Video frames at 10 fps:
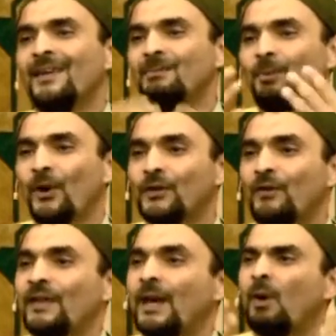that is part
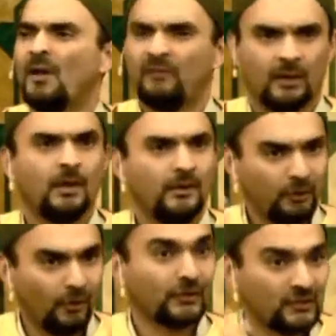of the nawafil.
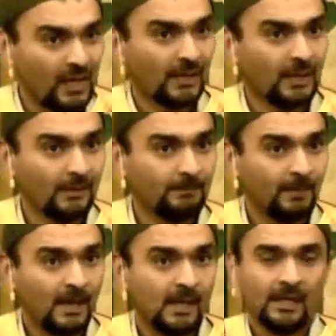Do you understand it?
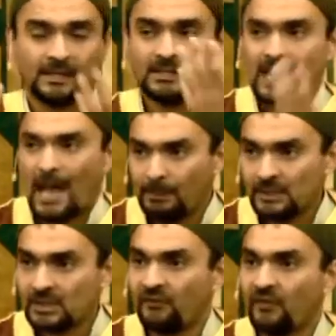
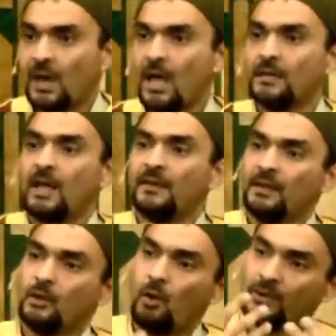Establish the fara'id and
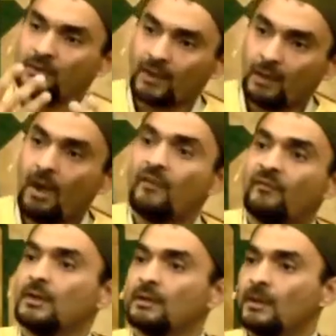then go into the
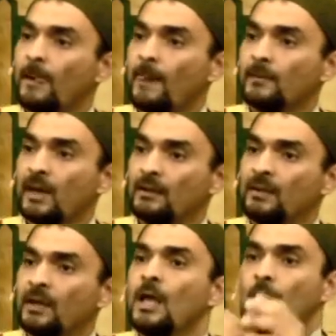nawafil. Right?
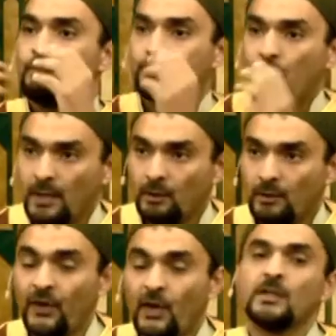Pray
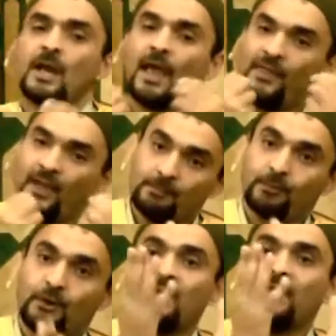your dhuhr and then
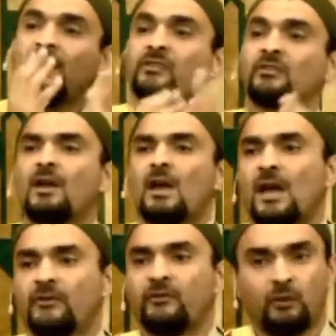pray the extra
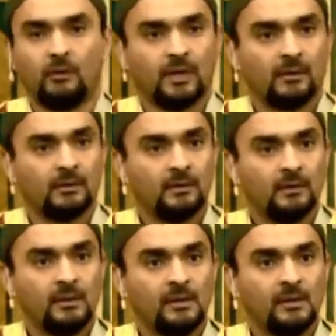rak'ah sunnah.